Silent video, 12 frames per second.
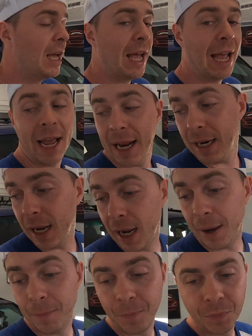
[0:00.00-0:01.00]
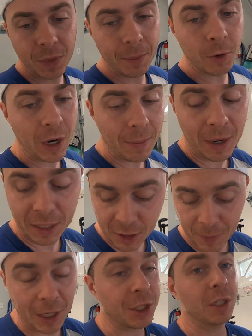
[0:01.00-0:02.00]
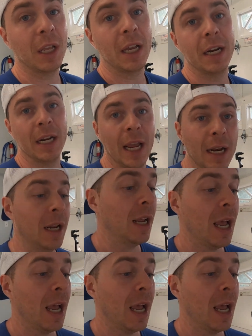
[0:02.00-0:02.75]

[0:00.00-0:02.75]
And let me grab my inspection light again.